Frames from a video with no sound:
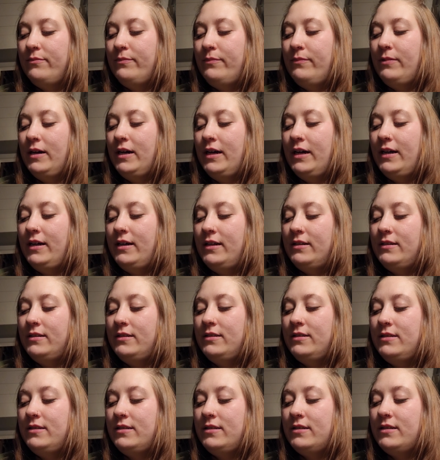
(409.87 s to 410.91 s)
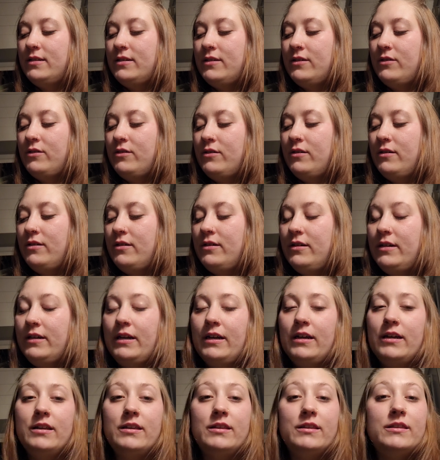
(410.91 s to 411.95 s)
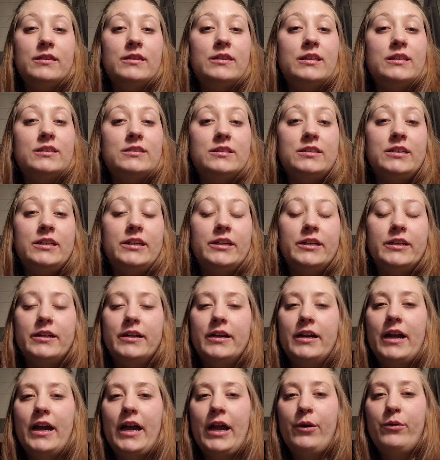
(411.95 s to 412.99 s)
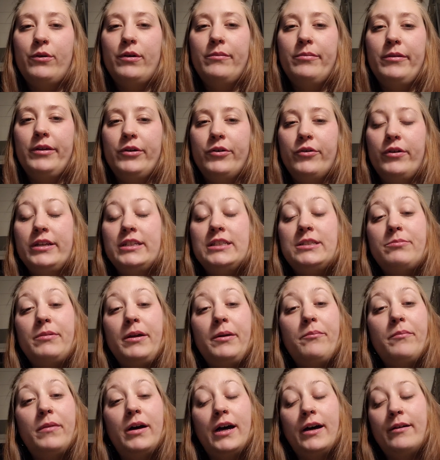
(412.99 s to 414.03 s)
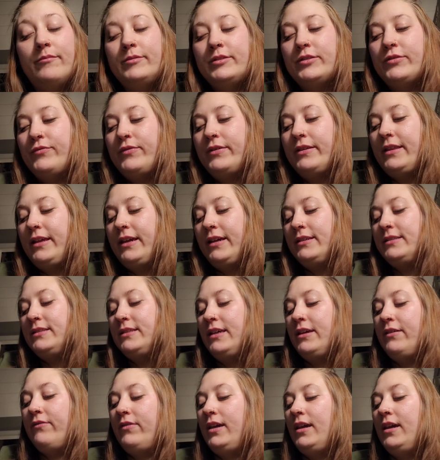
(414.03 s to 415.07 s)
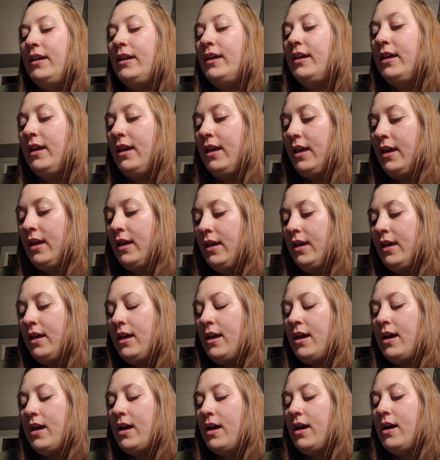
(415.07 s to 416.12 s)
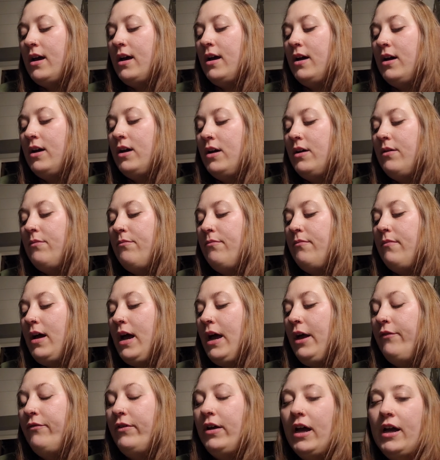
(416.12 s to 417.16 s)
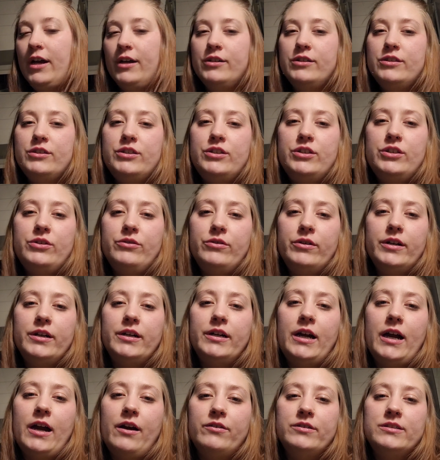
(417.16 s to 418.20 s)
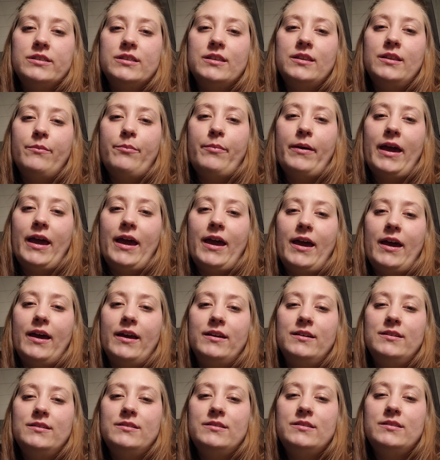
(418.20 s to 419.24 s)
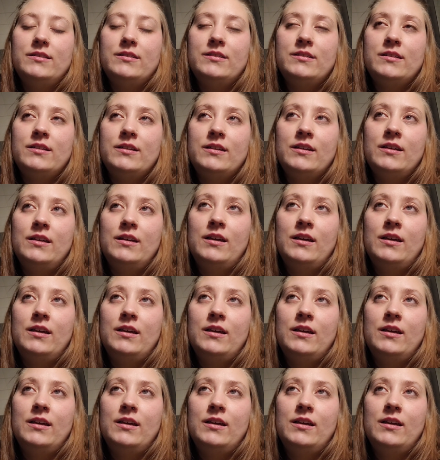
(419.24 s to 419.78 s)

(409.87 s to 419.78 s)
But this year I will be going to my mom's for Thanksgiving. I've gone to her house in the past